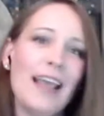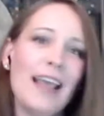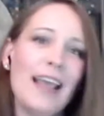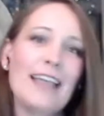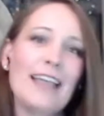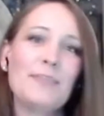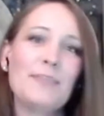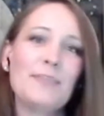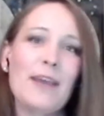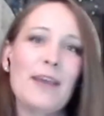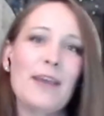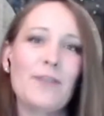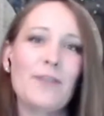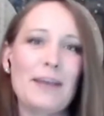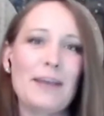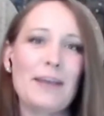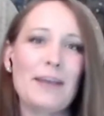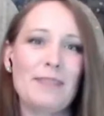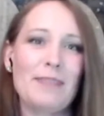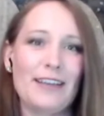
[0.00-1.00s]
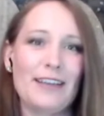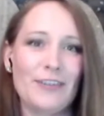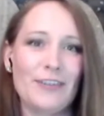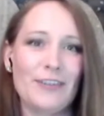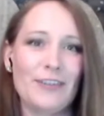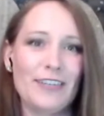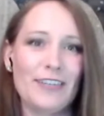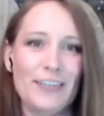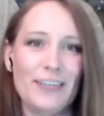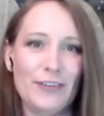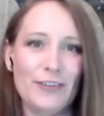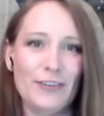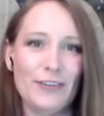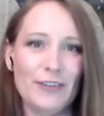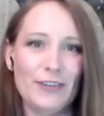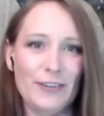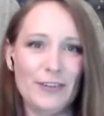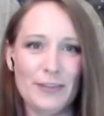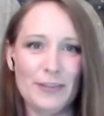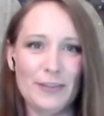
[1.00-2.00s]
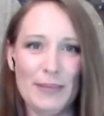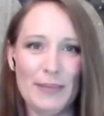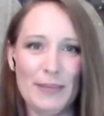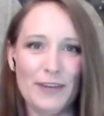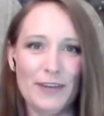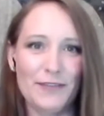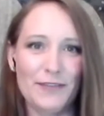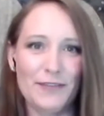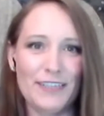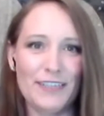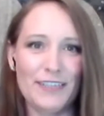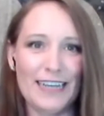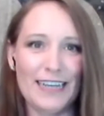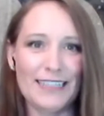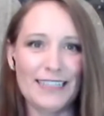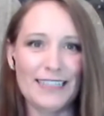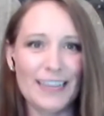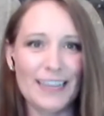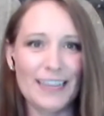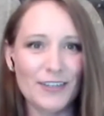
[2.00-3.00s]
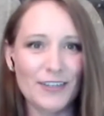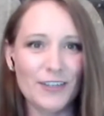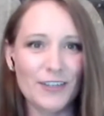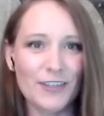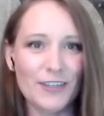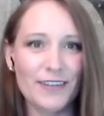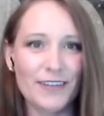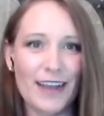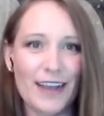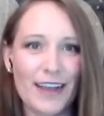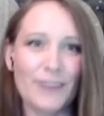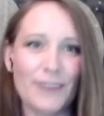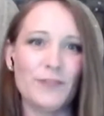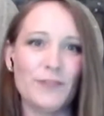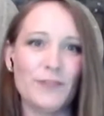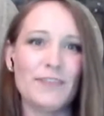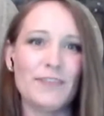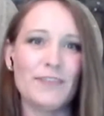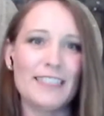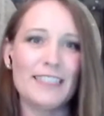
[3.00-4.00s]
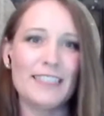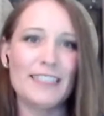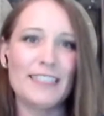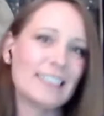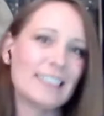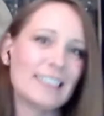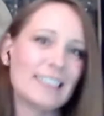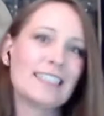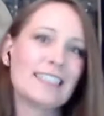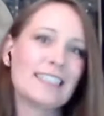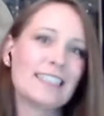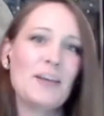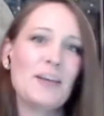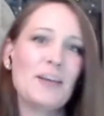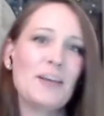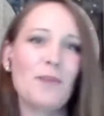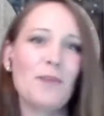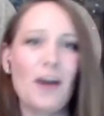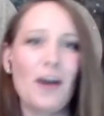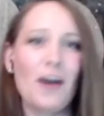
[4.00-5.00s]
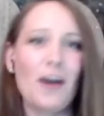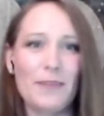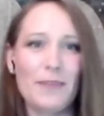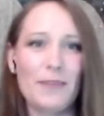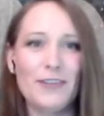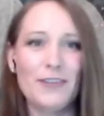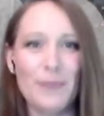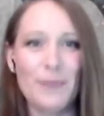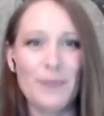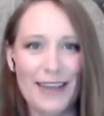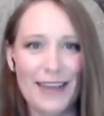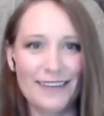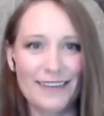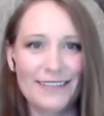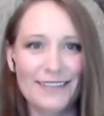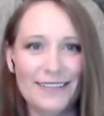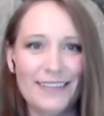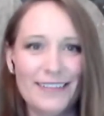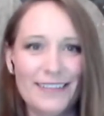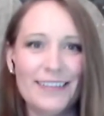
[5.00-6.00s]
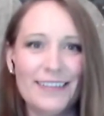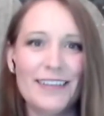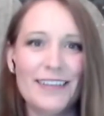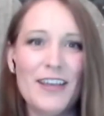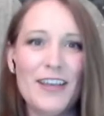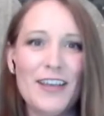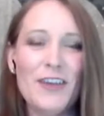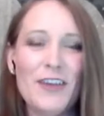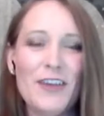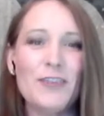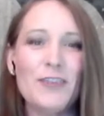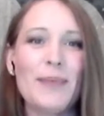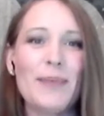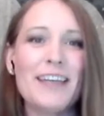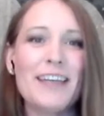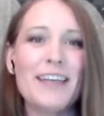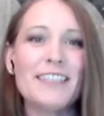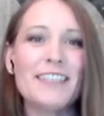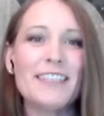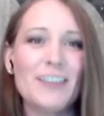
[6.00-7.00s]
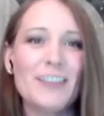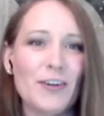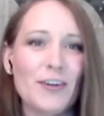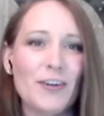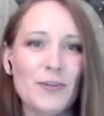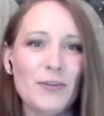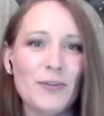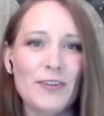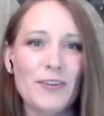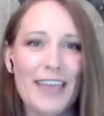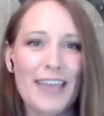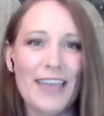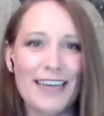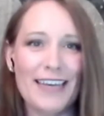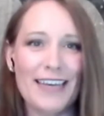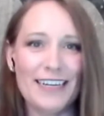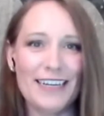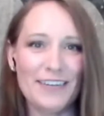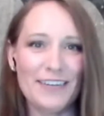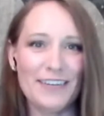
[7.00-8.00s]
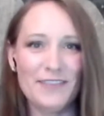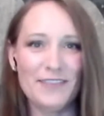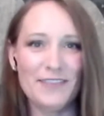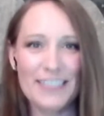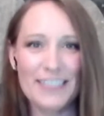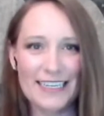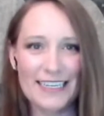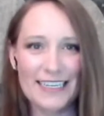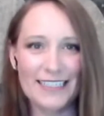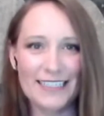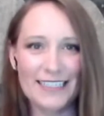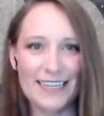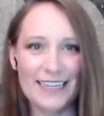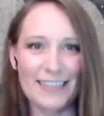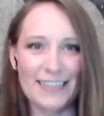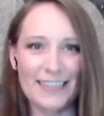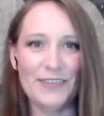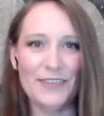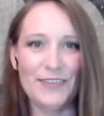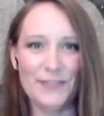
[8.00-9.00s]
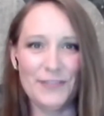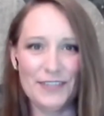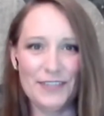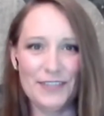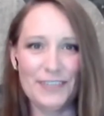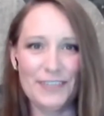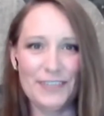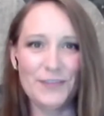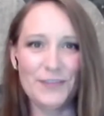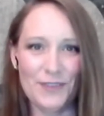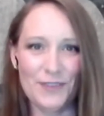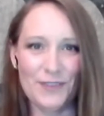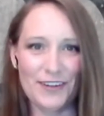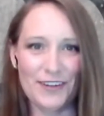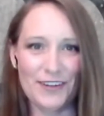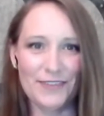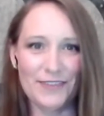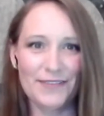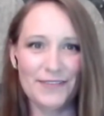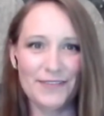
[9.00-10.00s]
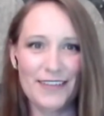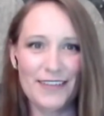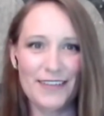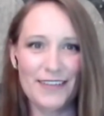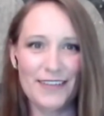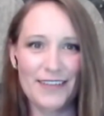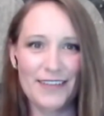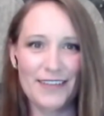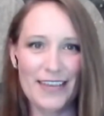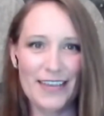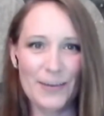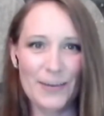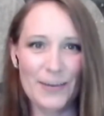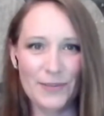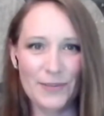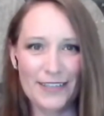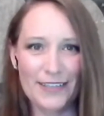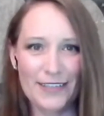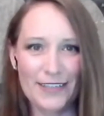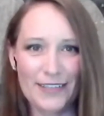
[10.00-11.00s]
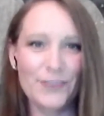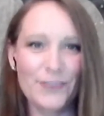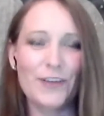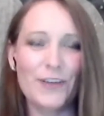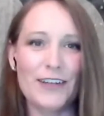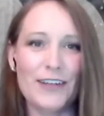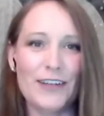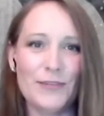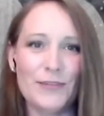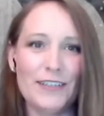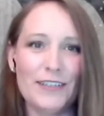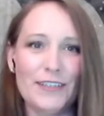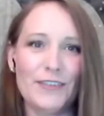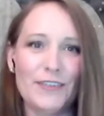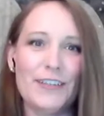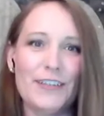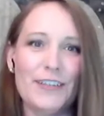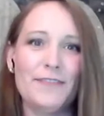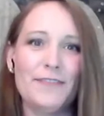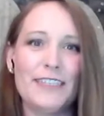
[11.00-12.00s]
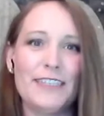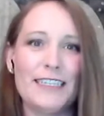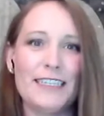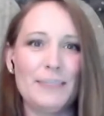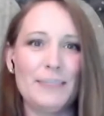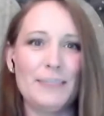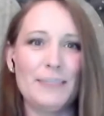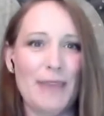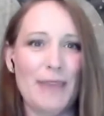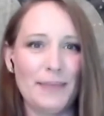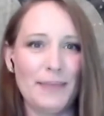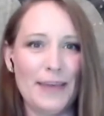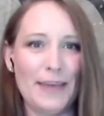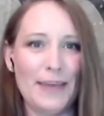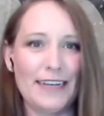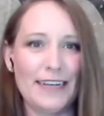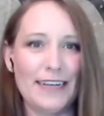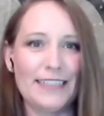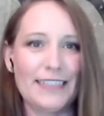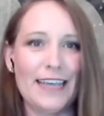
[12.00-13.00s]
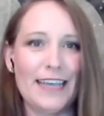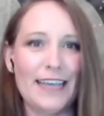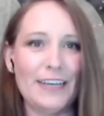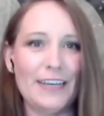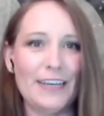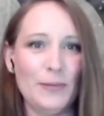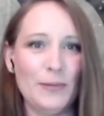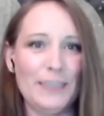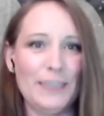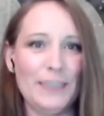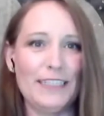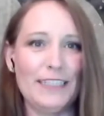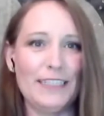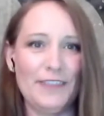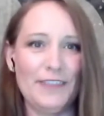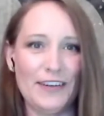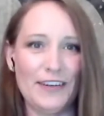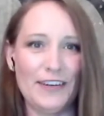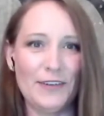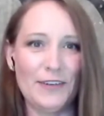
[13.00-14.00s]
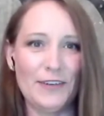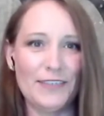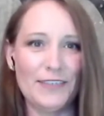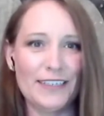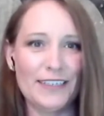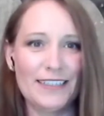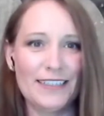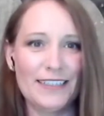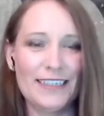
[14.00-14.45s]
It's my great pleasure to introduce our speaker for tonight's lecture, astrophysicist Mohamed Shaaban. Shaaban is a doctoral candidate in physics at the University of Toronto. He holds an undergraduate degree in physics and mathematics at UBC Vancouver.